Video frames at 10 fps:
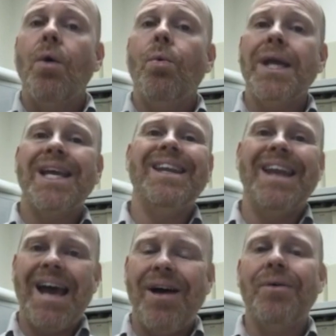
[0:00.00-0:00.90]
we can
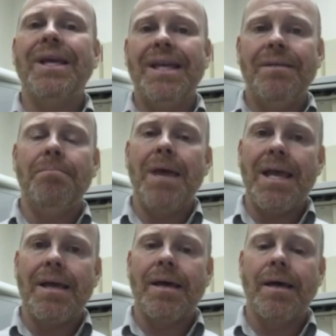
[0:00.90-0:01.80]
now in,
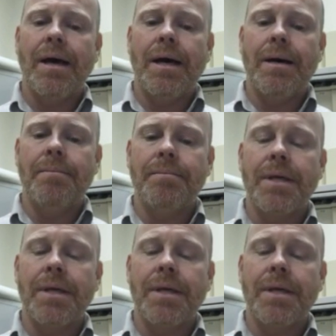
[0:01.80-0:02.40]
make um,